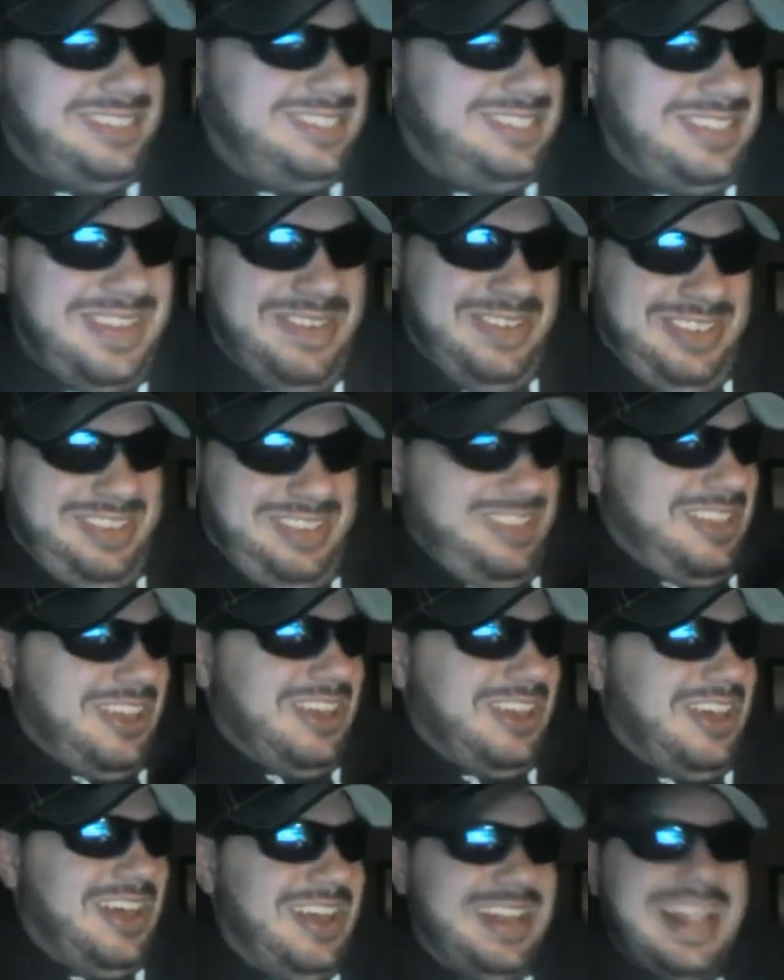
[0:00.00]
you're so
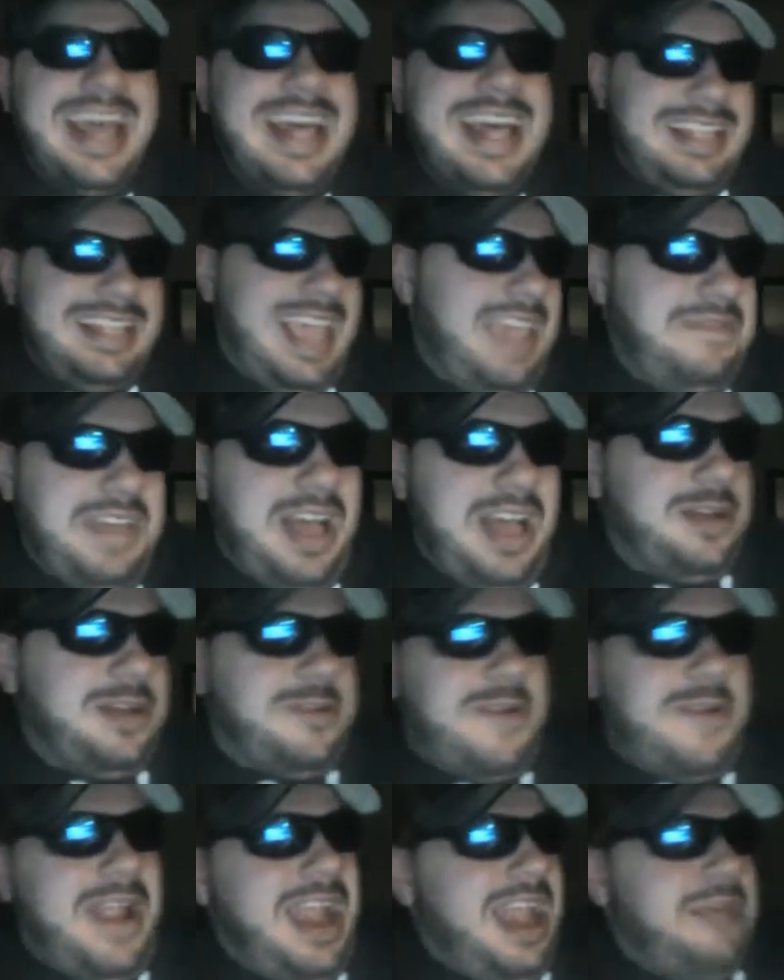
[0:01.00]
good.
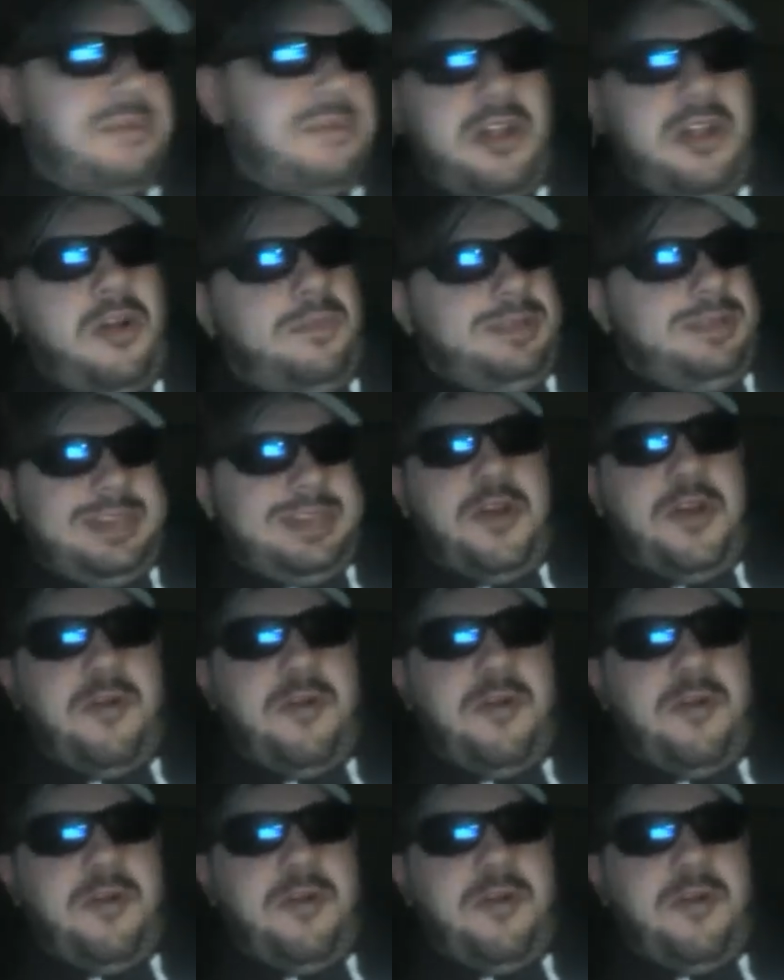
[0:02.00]
Treveon Graham, you're almost a